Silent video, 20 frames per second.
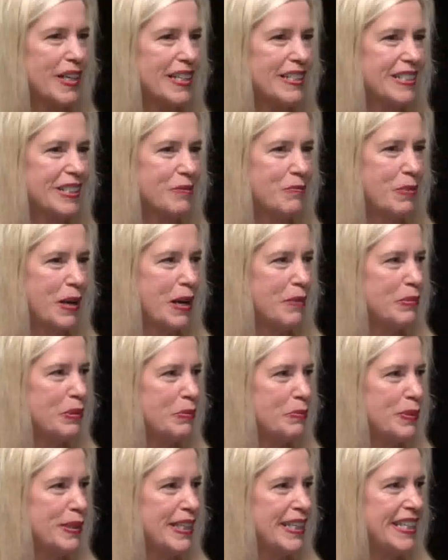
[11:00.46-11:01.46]
into
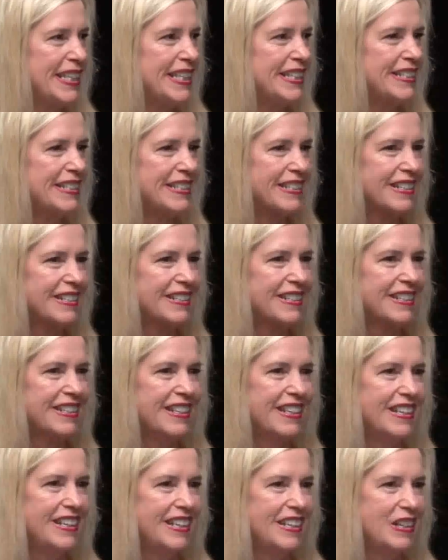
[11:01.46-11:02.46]
Pebble Beach and
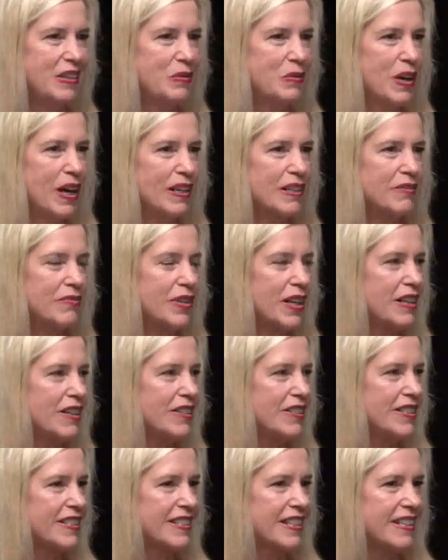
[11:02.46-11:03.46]

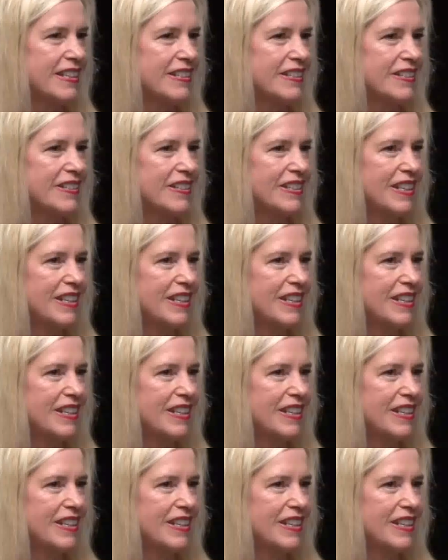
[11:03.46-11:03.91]
Rockefeller Center?